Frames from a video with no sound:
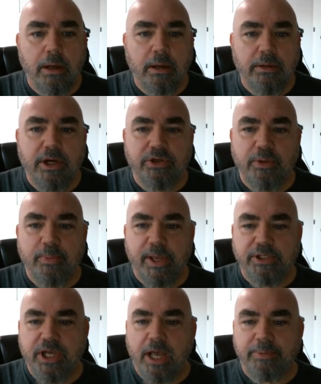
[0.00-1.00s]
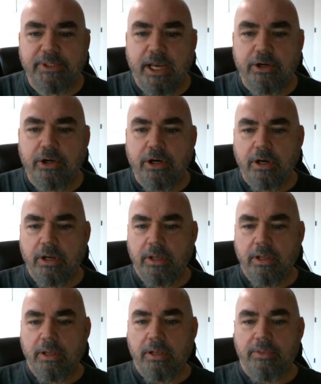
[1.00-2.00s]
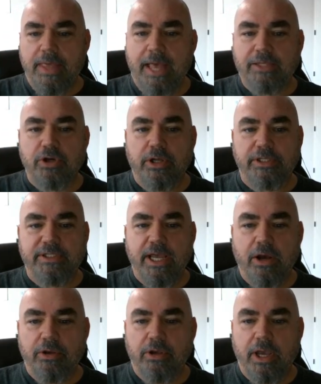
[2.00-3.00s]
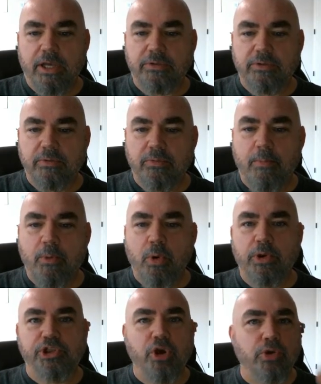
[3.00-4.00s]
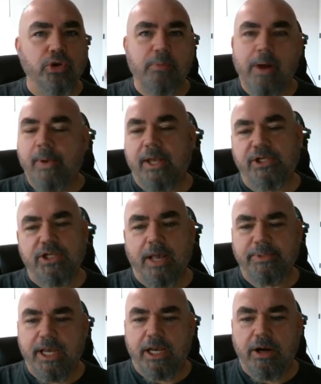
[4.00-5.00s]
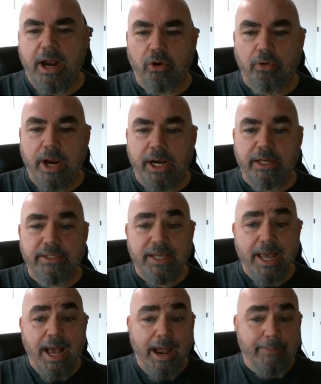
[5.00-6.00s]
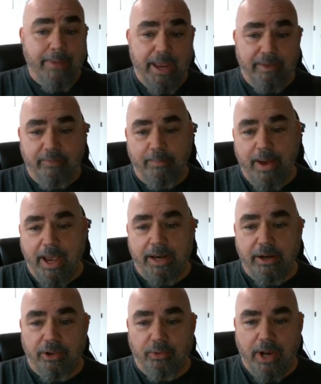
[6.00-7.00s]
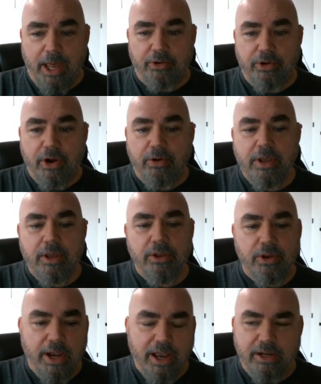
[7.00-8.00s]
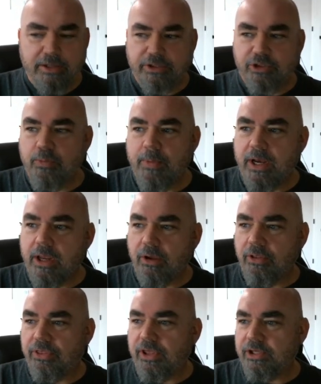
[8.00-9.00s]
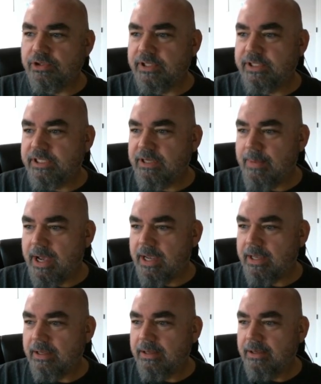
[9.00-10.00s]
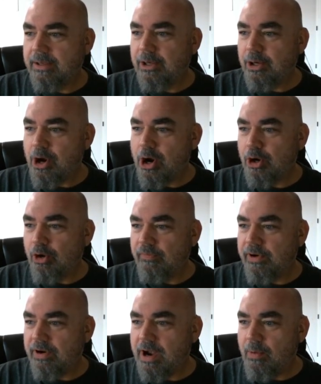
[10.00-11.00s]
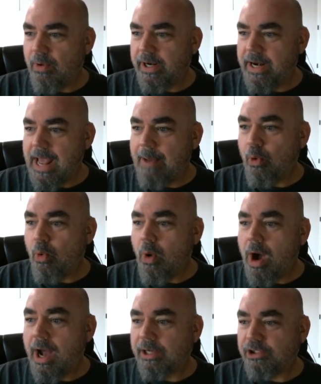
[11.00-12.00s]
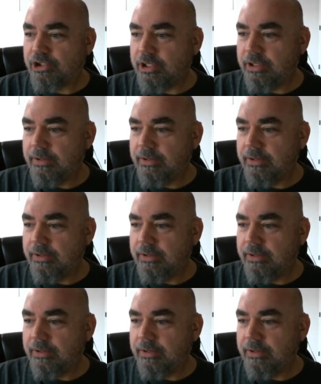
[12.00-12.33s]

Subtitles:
Here's the benchtop sander. That's on sale. You guys, I'm always showing you my benchtop sander, how great it is. I may even buy another one. I don't know. I got too many other things. You can see my card over here. I want an Apple Watch.